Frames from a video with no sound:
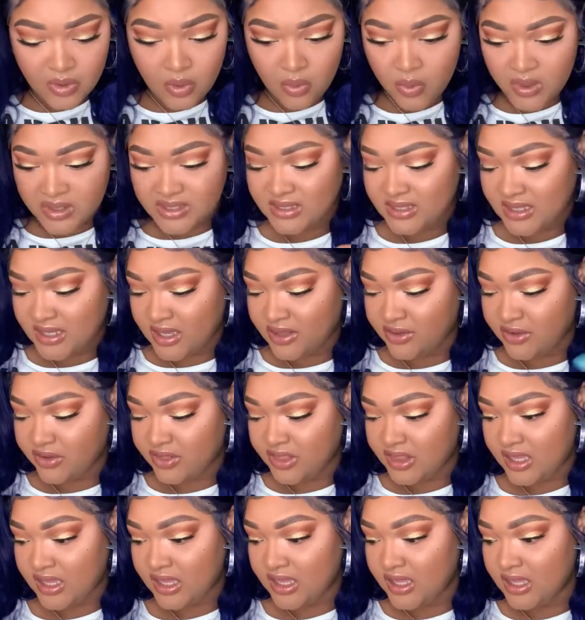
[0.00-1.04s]
What's the other
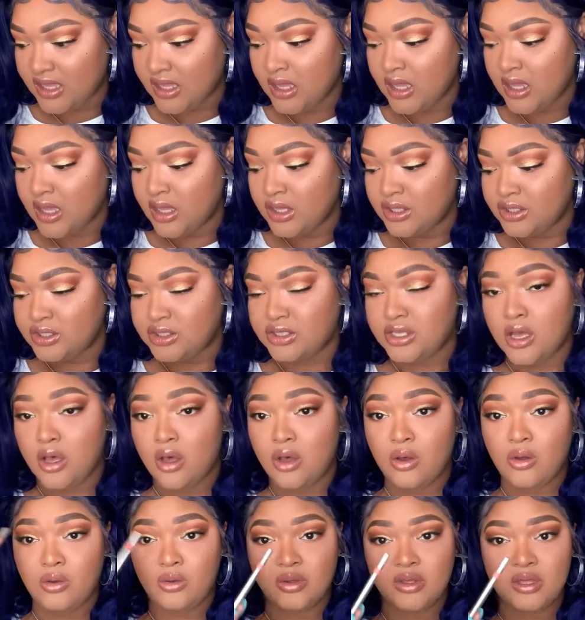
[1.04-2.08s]
thing?
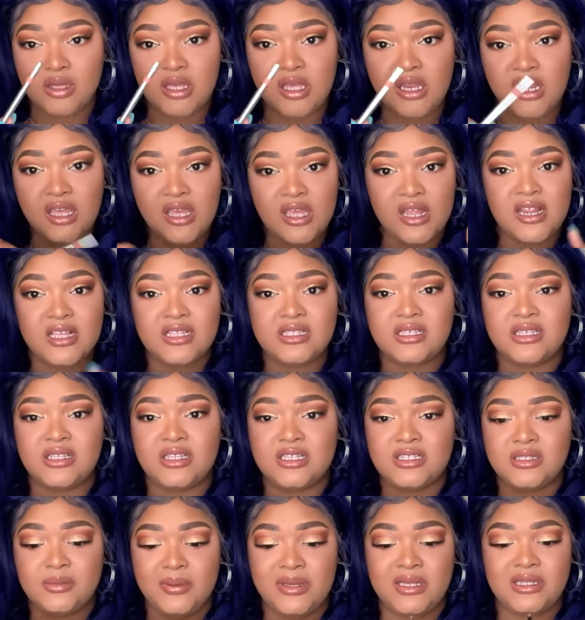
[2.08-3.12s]
So couldn't get into
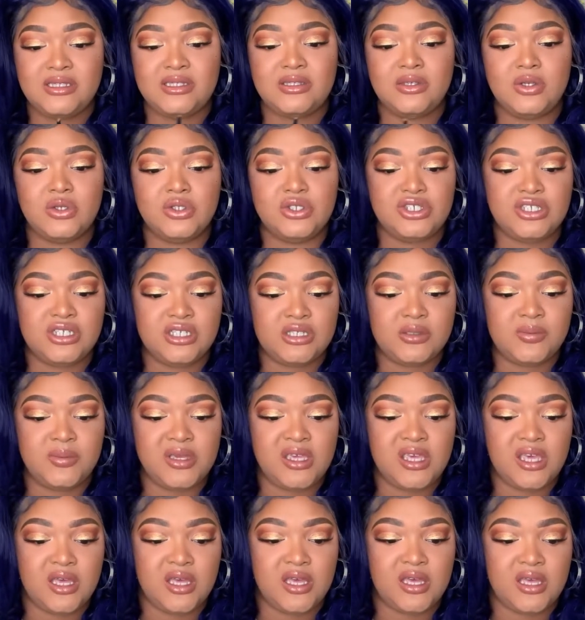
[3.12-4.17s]
this pencil just
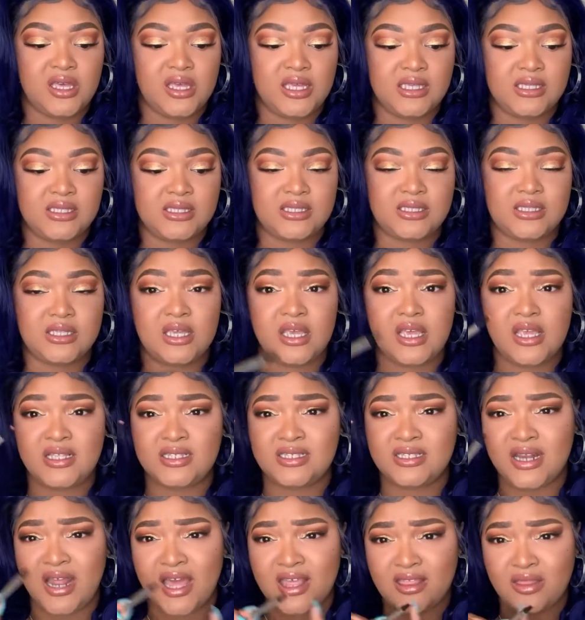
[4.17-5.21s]
because it's
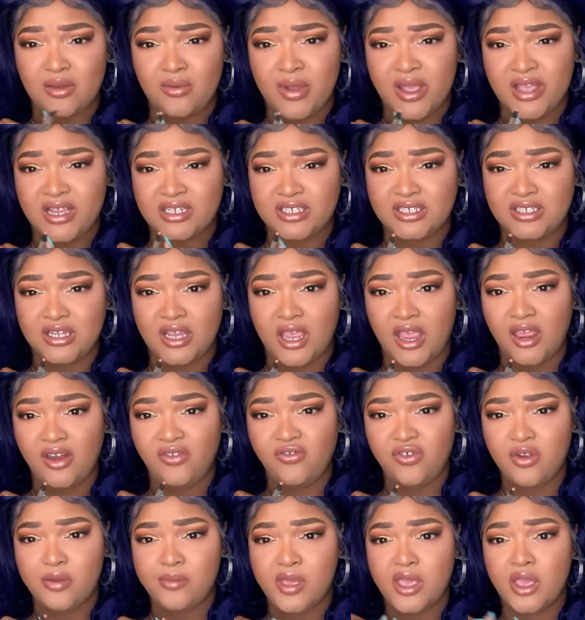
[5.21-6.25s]
not the right shade
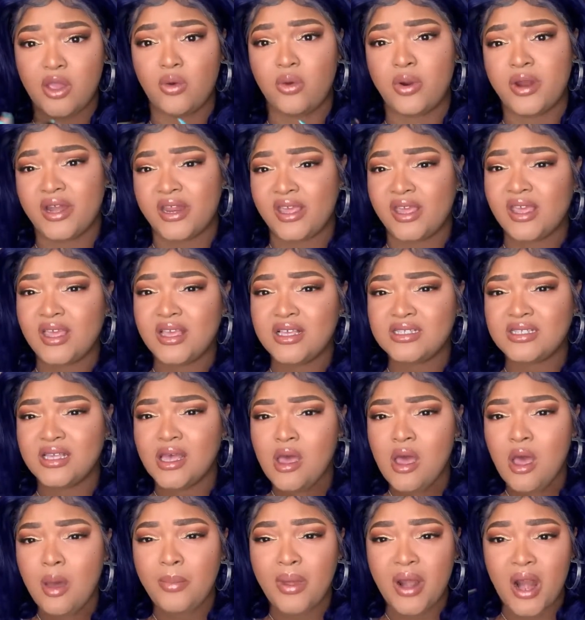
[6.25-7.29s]
for me, or it is,
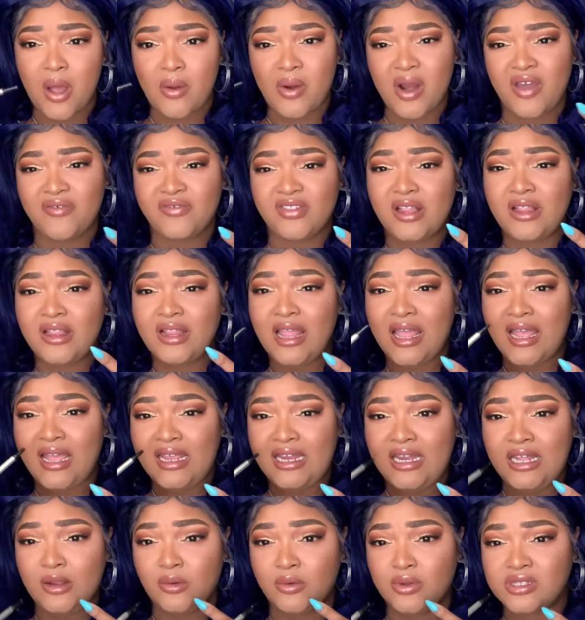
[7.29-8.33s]
but I would have to
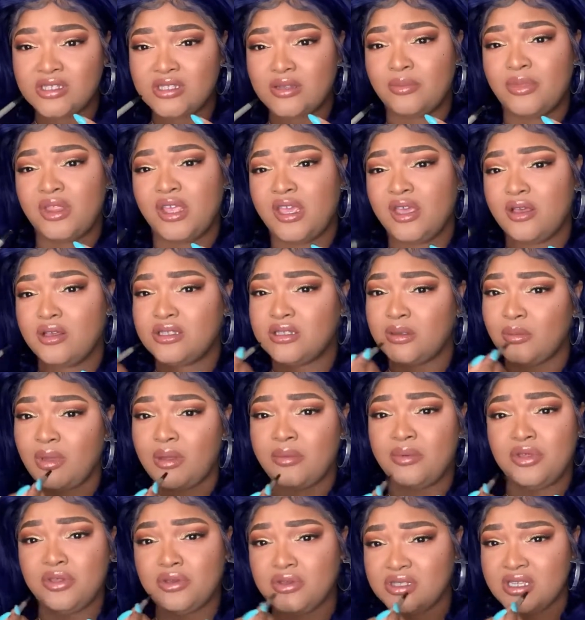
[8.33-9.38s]
line it with something else and
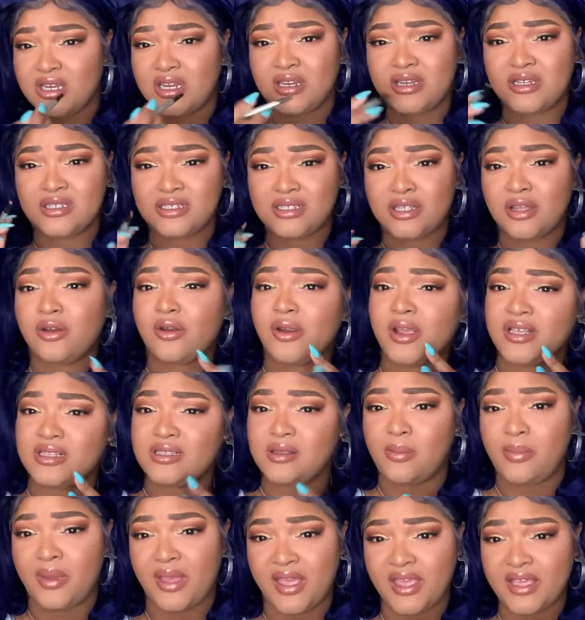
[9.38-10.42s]
maybe use it in the center as a
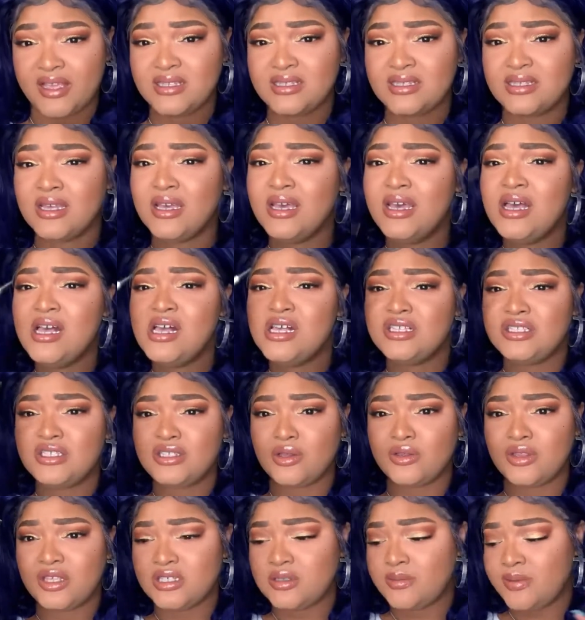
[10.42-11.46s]
base.
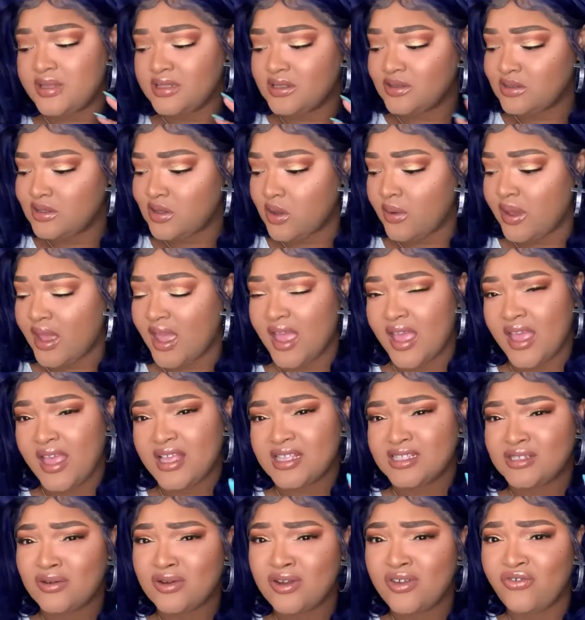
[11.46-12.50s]
So this pencil's okay.
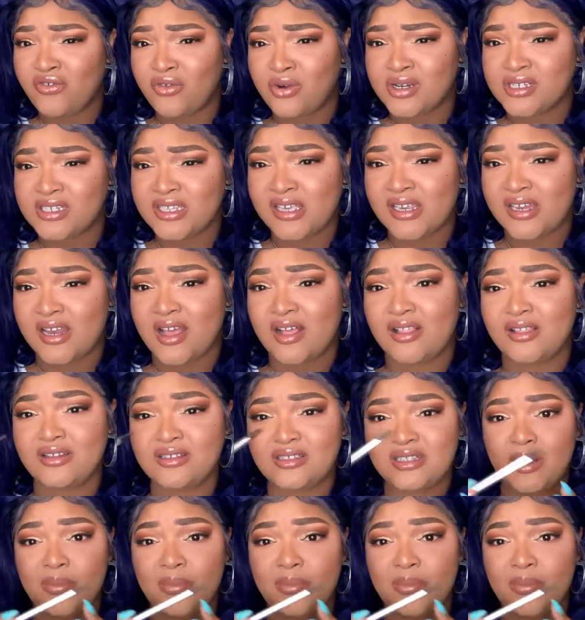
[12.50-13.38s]
It's only $14.